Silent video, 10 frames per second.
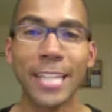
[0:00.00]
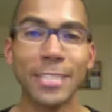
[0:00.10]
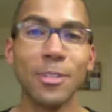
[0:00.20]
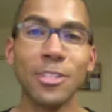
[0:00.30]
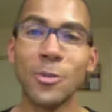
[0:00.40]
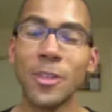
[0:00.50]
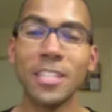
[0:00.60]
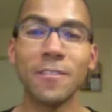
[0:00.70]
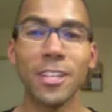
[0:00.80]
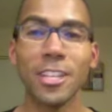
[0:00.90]
to be doing this
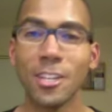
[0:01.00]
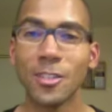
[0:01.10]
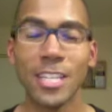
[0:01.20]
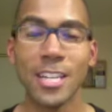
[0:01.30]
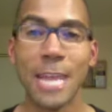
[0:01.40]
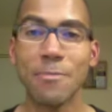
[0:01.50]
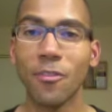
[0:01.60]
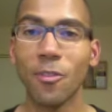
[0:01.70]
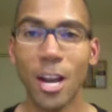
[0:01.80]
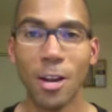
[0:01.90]
video tonight
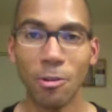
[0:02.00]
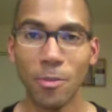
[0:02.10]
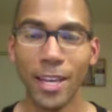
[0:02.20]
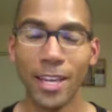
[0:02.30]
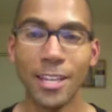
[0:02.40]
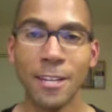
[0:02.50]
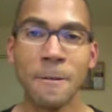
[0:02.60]
before I go to bed.